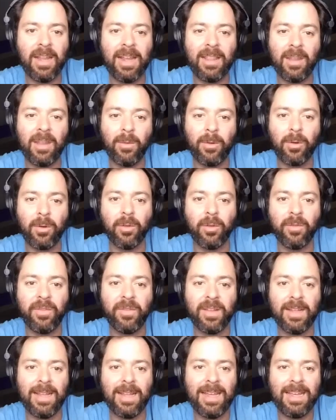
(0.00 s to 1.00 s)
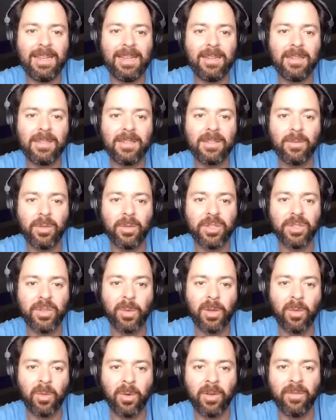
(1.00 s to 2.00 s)
to leave the land, they were called villeins,
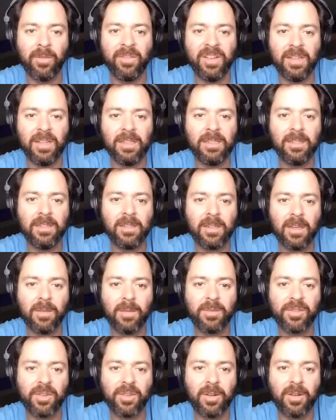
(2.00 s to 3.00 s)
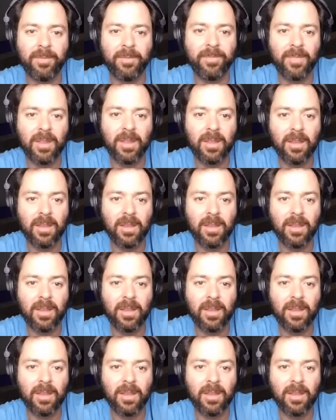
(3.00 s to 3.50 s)
which is where the word villain comes from.